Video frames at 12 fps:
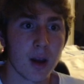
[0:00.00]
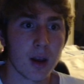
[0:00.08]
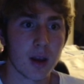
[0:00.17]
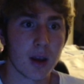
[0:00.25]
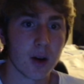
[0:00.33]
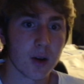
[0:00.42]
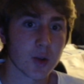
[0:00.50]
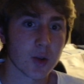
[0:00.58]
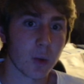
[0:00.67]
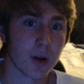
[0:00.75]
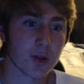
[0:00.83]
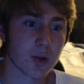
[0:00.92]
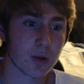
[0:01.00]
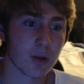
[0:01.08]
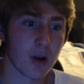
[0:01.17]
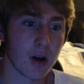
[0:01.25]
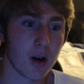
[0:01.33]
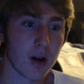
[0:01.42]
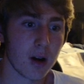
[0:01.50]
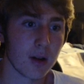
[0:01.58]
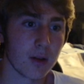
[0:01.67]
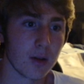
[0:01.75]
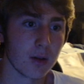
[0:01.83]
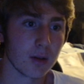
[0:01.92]
here's what's
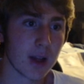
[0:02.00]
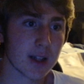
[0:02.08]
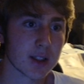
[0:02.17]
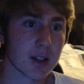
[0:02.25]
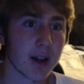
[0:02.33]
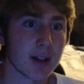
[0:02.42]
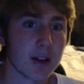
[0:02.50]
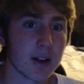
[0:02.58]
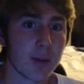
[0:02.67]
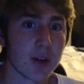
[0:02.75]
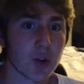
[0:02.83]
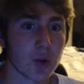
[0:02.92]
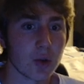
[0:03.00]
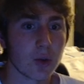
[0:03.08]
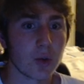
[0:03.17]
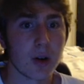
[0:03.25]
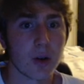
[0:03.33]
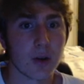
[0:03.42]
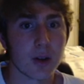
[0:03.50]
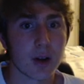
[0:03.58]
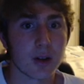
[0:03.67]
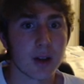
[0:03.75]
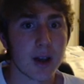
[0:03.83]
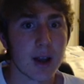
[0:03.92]
less likely to be true, here are the
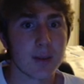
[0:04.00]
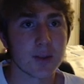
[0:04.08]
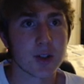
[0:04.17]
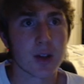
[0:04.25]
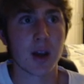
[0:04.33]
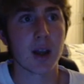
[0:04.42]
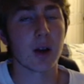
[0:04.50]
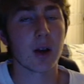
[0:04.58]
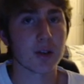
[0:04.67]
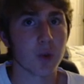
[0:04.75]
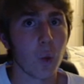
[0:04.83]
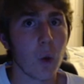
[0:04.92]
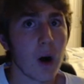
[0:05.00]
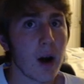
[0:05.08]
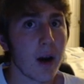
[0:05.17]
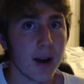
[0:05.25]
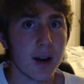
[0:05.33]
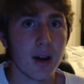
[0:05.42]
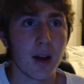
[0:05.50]
claims, here's why.